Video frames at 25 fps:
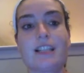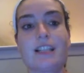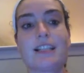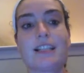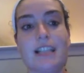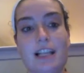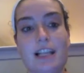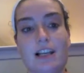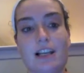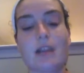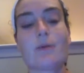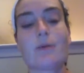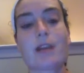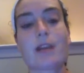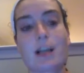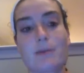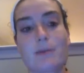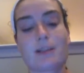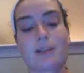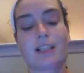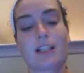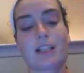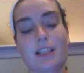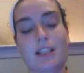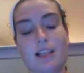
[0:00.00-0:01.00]
I'll wake up
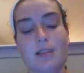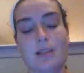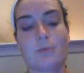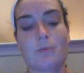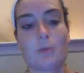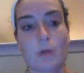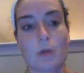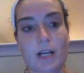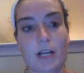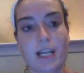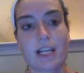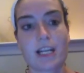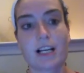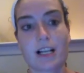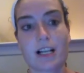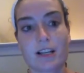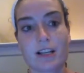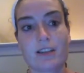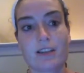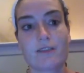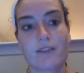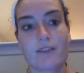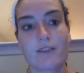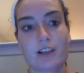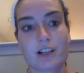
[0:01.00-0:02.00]
at 6 a.m. on
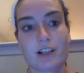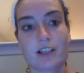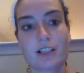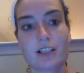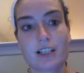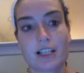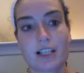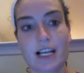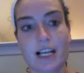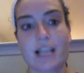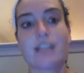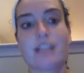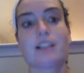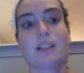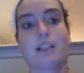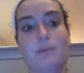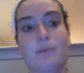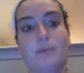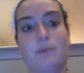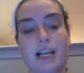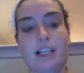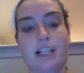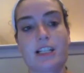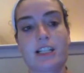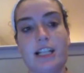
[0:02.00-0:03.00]
the 1st and just
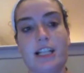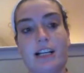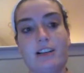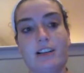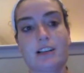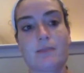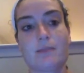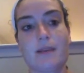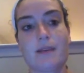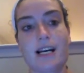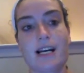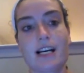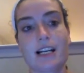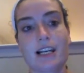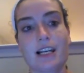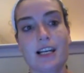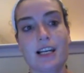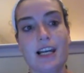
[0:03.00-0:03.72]
buy the challenge pack